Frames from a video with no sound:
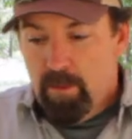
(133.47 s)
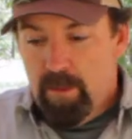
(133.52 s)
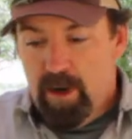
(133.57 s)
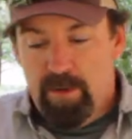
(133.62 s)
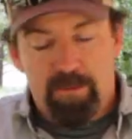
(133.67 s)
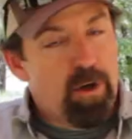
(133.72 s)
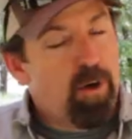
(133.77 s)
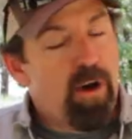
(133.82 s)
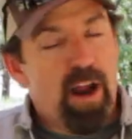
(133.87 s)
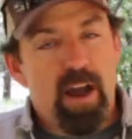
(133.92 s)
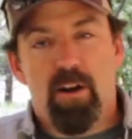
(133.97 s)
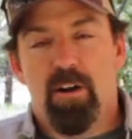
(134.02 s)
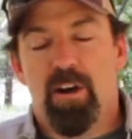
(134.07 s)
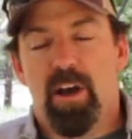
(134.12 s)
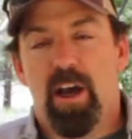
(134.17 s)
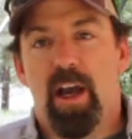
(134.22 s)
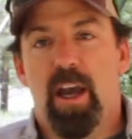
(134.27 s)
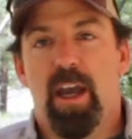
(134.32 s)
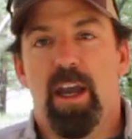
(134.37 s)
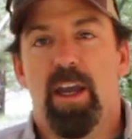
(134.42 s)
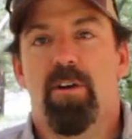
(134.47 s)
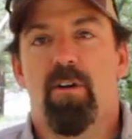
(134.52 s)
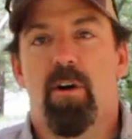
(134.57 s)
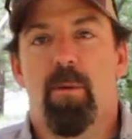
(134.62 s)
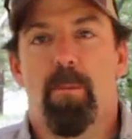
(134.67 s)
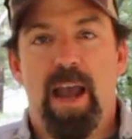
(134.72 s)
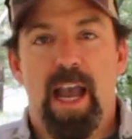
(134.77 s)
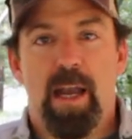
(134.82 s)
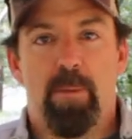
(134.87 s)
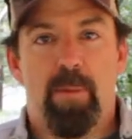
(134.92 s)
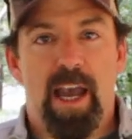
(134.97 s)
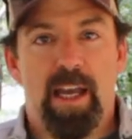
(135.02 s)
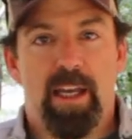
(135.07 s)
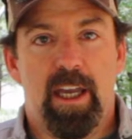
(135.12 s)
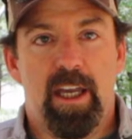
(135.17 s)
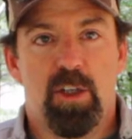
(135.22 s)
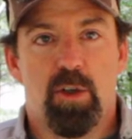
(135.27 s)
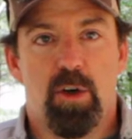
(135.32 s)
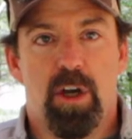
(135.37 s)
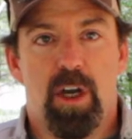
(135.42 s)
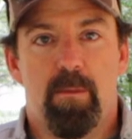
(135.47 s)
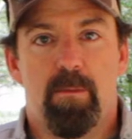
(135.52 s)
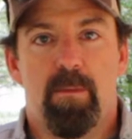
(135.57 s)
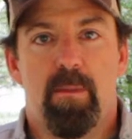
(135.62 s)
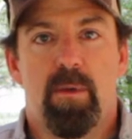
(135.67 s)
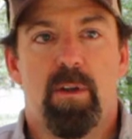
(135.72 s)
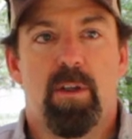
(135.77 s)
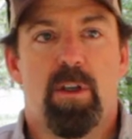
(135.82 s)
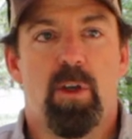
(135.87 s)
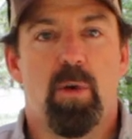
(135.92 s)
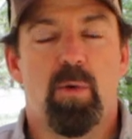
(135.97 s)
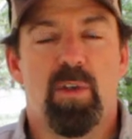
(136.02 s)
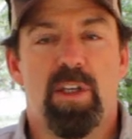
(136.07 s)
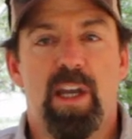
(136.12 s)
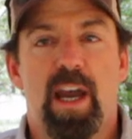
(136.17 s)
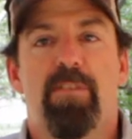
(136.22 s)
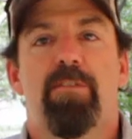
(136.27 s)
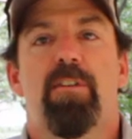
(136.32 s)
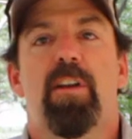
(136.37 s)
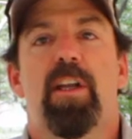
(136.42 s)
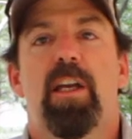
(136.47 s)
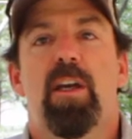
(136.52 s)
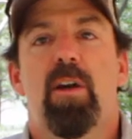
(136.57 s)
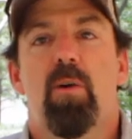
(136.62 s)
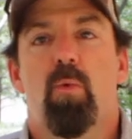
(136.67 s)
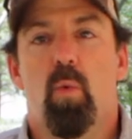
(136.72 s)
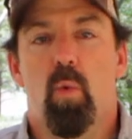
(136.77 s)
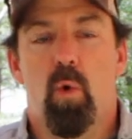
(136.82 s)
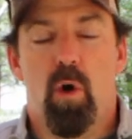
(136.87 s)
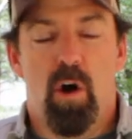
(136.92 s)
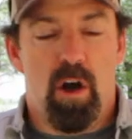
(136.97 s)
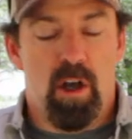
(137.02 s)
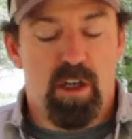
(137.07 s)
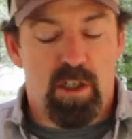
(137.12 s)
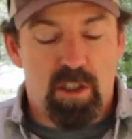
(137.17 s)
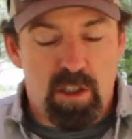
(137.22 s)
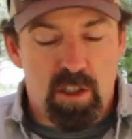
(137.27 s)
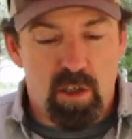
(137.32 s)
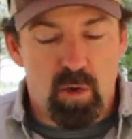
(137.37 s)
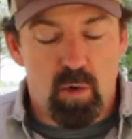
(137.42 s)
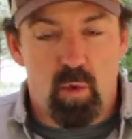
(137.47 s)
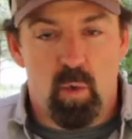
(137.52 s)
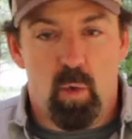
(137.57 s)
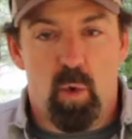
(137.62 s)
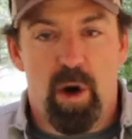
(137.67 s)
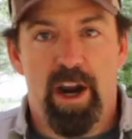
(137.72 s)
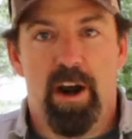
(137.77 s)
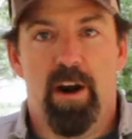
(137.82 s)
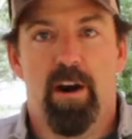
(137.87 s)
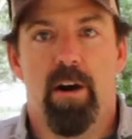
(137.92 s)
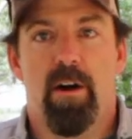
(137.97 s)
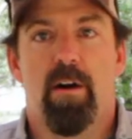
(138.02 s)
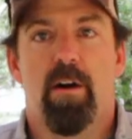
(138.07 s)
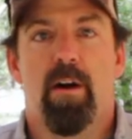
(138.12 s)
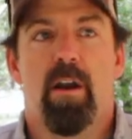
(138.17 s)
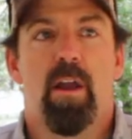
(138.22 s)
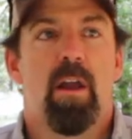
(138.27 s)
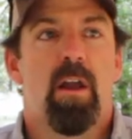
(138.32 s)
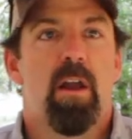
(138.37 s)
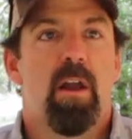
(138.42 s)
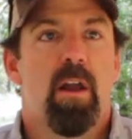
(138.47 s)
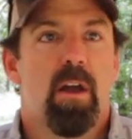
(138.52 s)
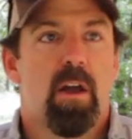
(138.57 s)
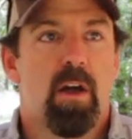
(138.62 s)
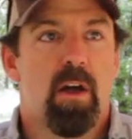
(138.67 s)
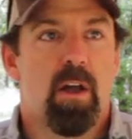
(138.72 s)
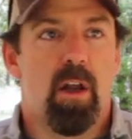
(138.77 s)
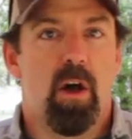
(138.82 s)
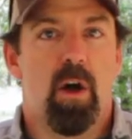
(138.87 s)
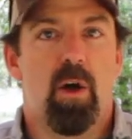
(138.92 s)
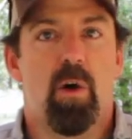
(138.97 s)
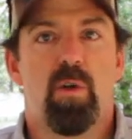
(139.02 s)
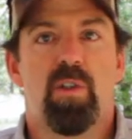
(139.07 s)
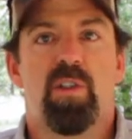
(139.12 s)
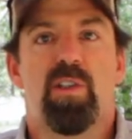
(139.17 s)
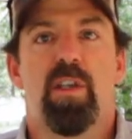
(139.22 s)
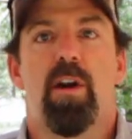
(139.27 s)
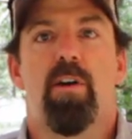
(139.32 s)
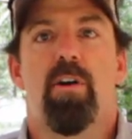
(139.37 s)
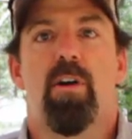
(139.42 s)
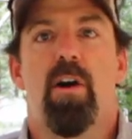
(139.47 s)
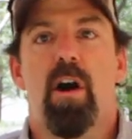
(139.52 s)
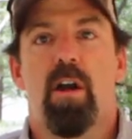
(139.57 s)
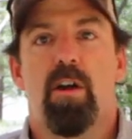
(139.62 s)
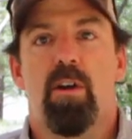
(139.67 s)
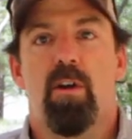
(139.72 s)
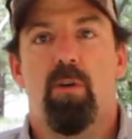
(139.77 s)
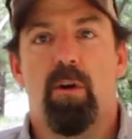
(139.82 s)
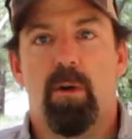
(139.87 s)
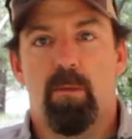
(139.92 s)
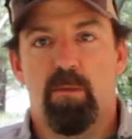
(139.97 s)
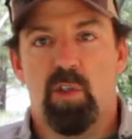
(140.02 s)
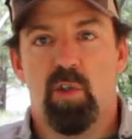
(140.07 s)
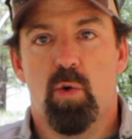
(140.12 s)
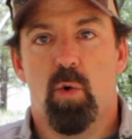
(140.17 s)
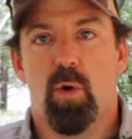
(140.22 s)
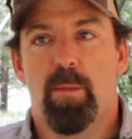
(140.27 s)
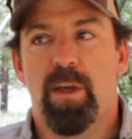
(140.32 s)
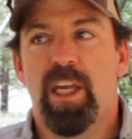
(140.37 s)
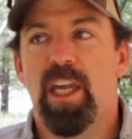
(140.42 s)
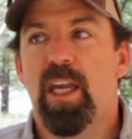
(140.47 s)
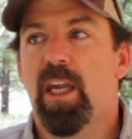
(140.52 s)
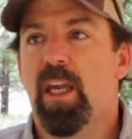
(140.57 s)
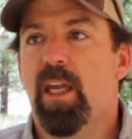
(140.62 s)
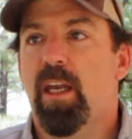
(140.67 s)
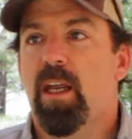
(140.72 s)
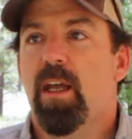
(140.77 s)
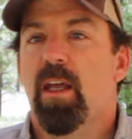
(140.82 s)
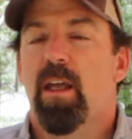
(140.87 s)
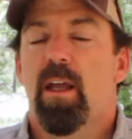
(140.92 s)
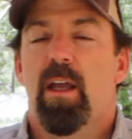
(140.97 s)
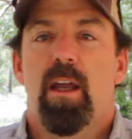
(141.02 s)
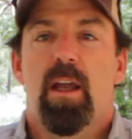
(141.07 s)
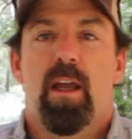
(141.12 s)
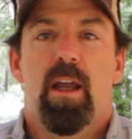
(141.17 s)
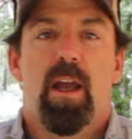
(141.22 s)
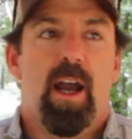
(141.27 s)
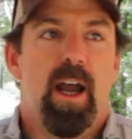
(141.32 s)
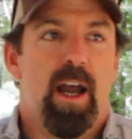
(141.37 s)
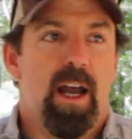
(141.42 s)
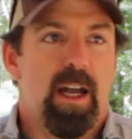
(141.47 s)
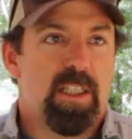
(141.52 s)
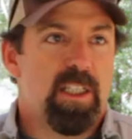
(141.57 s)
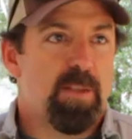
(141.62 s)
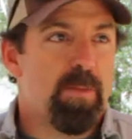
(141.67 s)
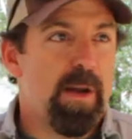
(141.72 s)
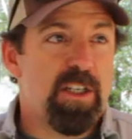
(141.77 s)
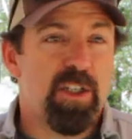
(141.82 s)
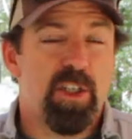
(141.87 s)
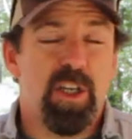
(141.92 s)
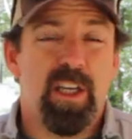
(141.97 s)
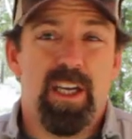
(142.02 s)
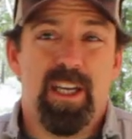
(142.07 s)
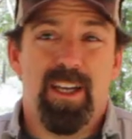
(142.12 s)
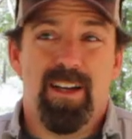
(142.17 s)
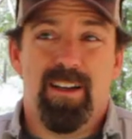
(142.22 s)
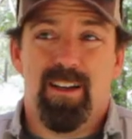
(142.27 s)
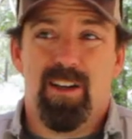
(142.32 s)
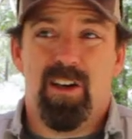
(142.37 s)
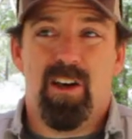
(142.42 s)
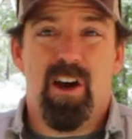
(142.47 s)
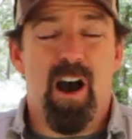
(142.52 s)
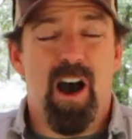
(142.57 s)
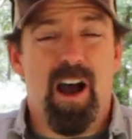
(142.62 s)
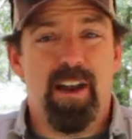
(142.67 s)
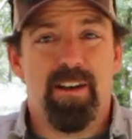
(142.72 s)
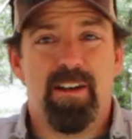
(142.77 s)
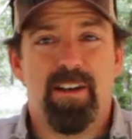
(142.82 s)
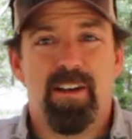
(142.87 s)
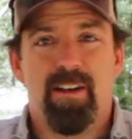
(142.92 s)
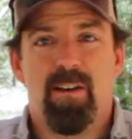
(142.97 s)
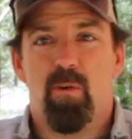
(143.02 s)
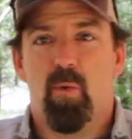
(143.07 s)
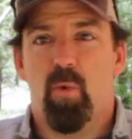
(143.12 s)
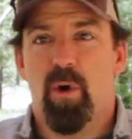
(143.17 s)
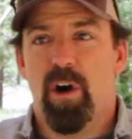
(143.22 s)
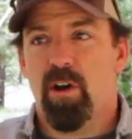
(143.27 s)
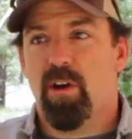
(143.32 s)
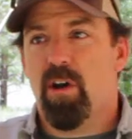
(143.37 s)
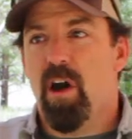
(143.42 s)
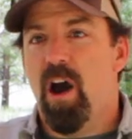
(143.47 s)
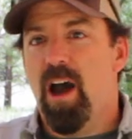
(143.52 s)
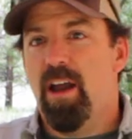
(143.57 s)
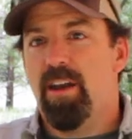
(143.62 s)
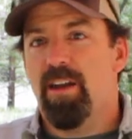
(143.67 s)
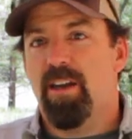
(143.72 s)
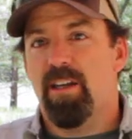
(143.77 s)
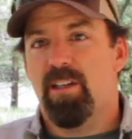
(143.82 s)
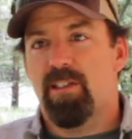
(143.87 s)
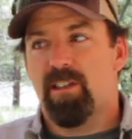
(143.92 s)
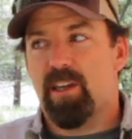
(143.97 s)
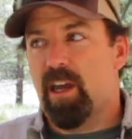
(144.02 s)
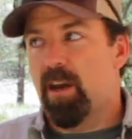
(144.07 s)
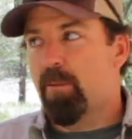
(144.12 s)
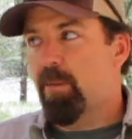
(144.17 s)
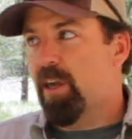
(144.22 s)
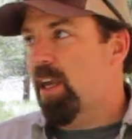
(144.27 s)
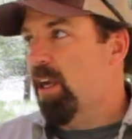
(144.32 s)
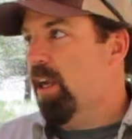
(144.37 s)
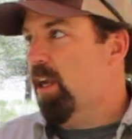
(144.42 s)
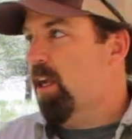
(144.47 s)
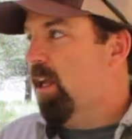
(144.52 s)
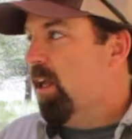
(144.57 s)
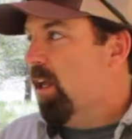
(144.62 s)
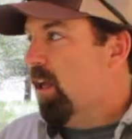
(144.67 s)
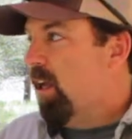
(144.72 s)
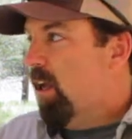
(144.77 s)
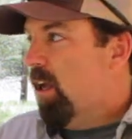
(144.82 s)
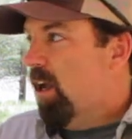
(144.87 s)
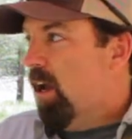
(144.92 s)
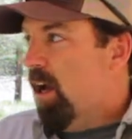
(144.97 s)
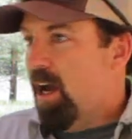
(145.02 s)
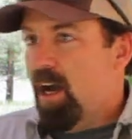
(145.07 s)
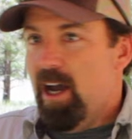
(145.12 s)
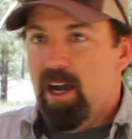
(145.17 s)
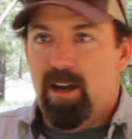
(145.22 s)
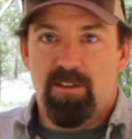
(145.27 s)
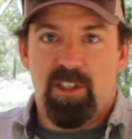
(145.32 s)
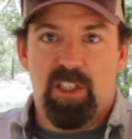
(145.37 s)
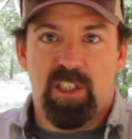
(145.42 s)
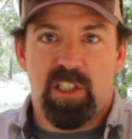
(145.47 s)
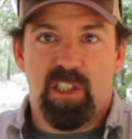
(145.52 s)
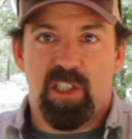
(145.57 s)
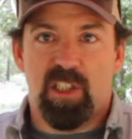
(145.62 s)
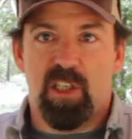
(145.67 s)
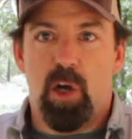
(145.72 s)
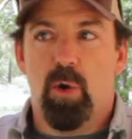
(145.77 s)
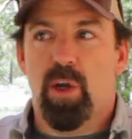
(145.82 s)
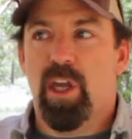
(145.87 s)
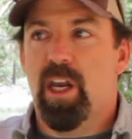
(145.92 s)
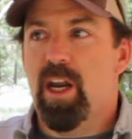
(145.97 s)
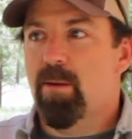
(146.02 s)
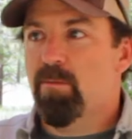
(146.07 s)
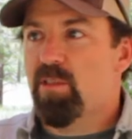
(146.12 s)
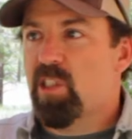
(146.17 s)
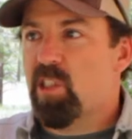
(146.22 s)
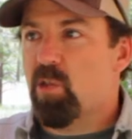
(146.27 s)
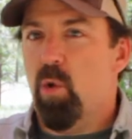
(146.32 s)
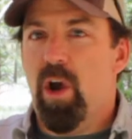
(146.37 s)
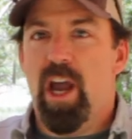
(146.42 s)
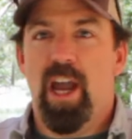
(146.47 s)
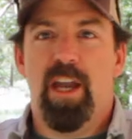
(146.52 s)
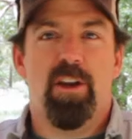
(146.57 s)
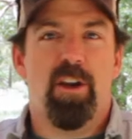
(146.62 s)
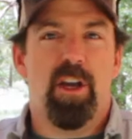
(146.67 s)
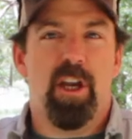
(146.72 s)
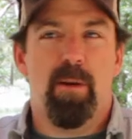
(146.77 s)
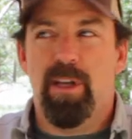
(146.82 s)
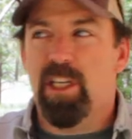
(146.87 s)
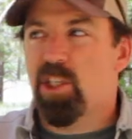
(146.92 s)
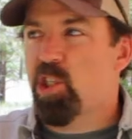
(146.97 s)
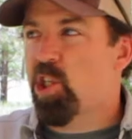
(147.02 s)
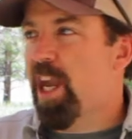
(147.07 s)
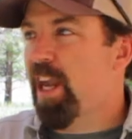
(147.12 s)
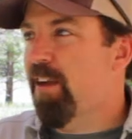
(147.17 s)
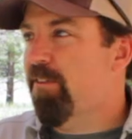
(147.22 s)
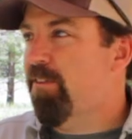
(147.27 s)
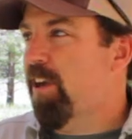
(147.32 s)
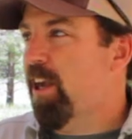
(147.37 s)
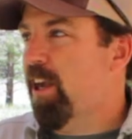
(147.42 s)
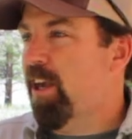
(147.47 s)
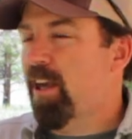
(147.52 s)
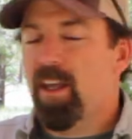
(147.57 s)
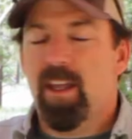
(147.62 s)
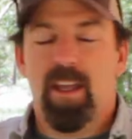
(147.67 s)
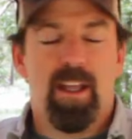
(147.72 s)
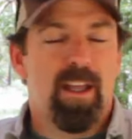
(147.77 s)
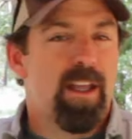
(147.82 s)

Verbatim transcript: But if you're out on a hike or a backpacking trip, you definitely want to wear clothes that are not going to absorb heat, uh, especially cotton, where cotton is going to be Uh, just soaking up sweat. You're going to be chafing,